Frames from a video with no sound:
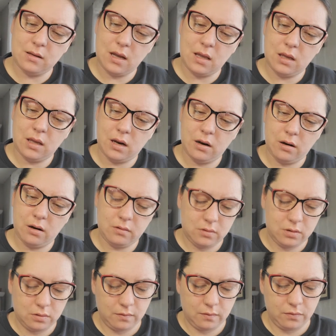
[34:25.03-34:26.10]
and they're
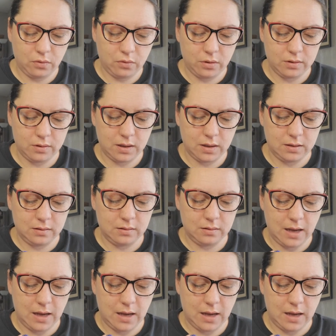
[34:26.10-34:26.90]
two, four, six,